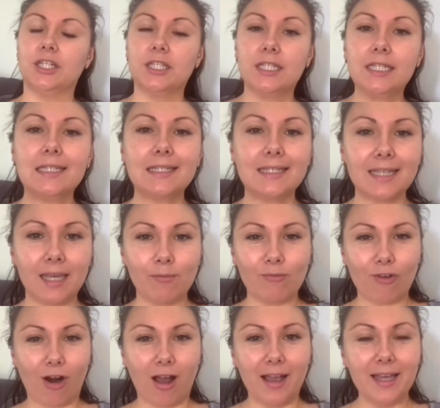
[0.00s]
it. It just didn't
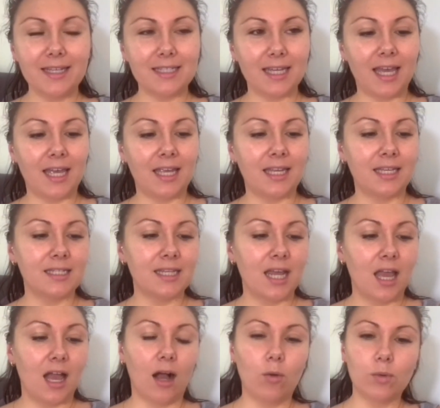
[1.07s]
seem right,
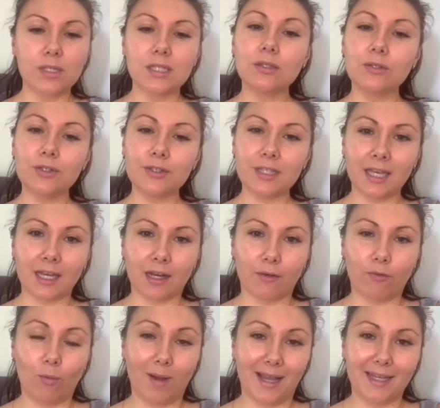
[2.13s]
and I wasn't
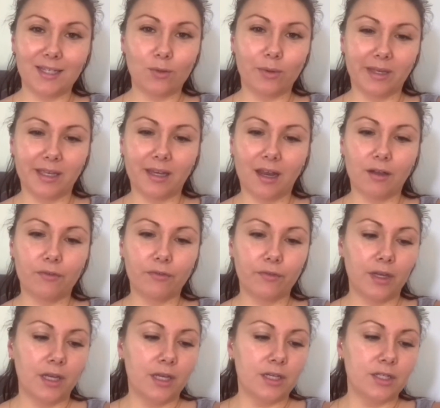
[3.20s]
losing enough weight quick
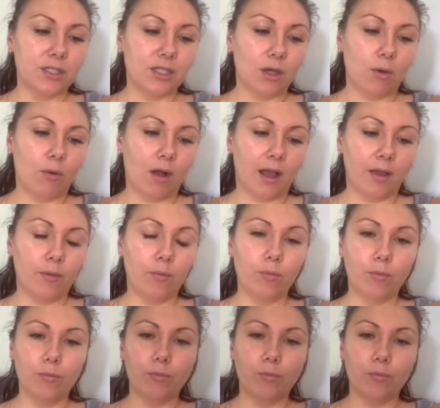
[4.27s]
enough. So